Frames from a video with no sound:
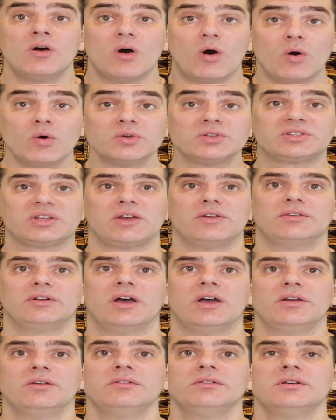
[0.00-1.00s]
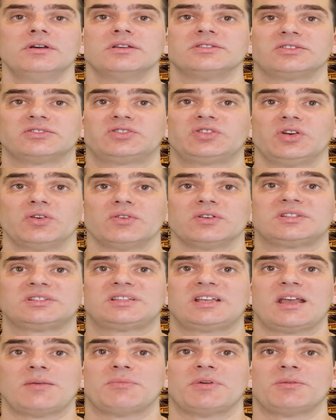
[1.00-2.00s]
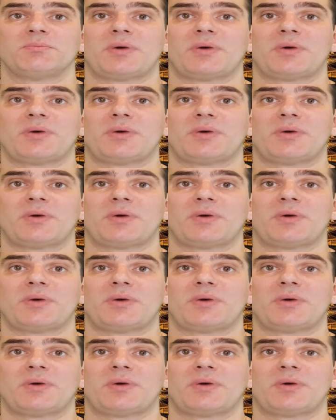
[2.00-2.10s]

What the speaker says: also known as a tourist SIM in